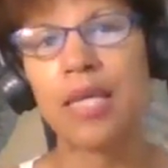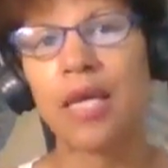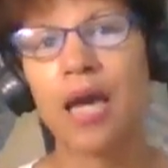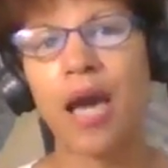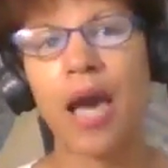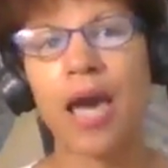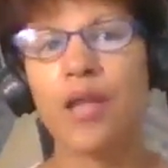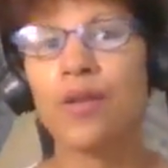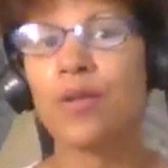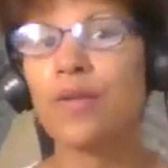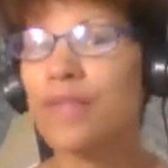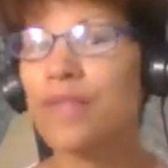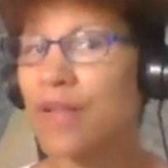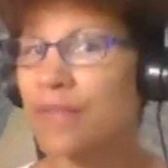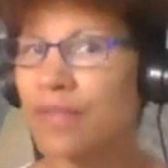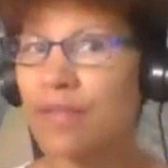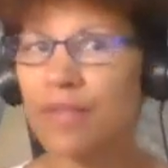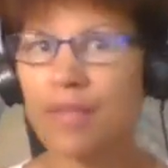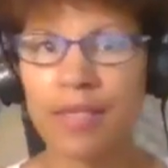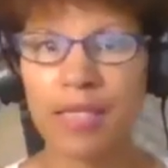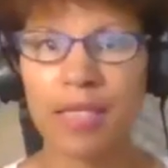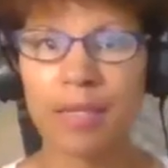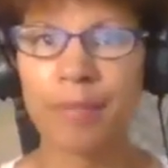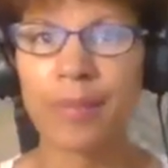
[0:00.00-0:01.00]
I don't even have to
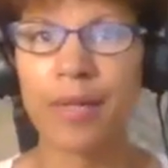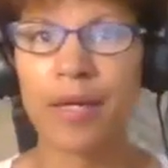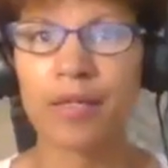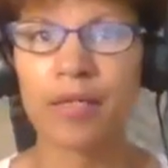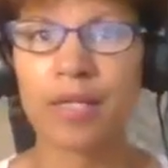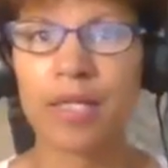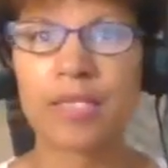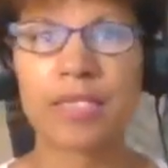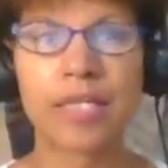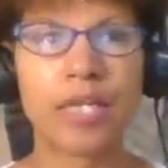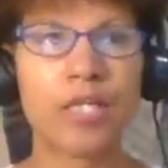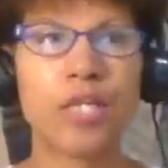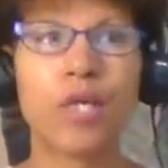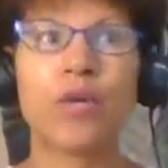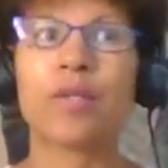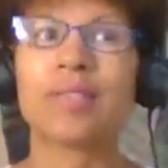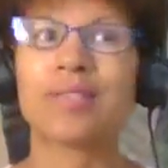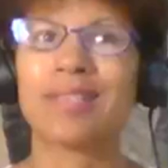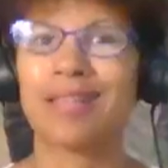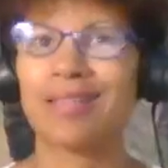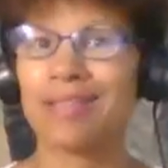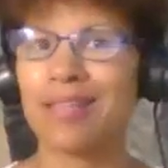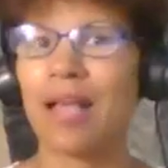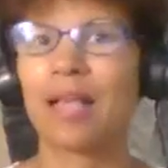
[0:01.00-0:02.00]
think about it because I know
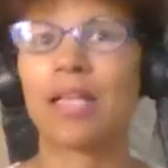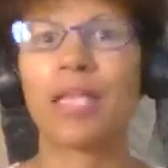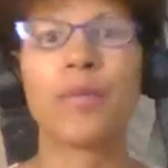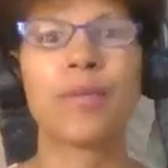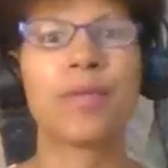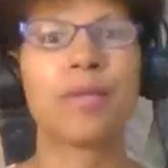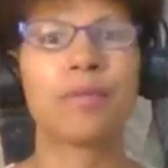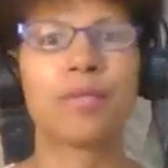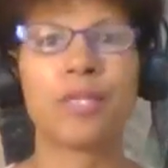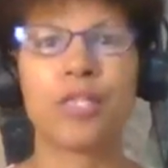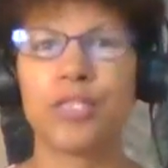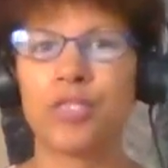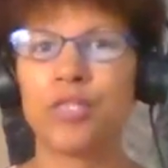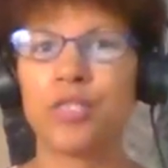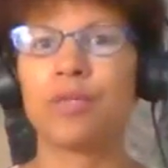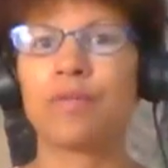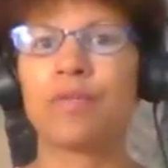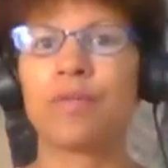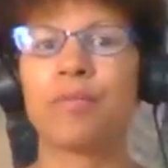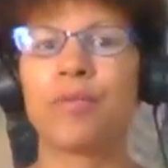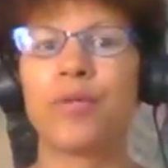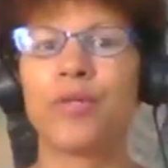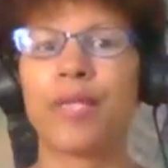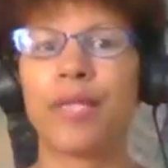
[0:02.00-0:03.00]
it's exactly what I'm going to do
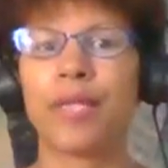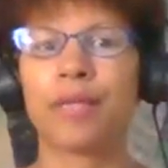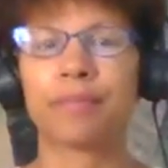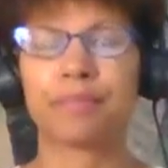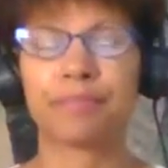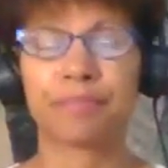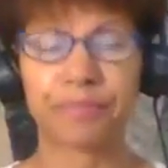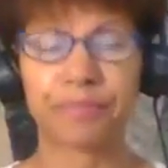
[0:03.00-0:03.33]
every morning.